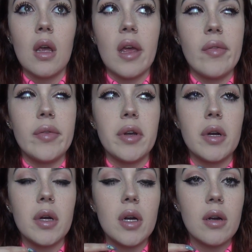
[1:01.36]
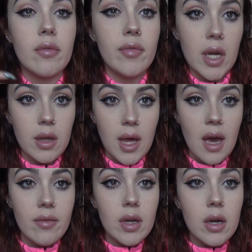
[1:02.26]
If you're fairly
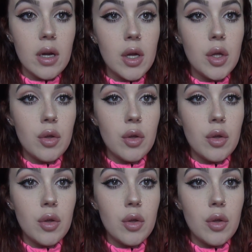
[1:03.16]
heavier,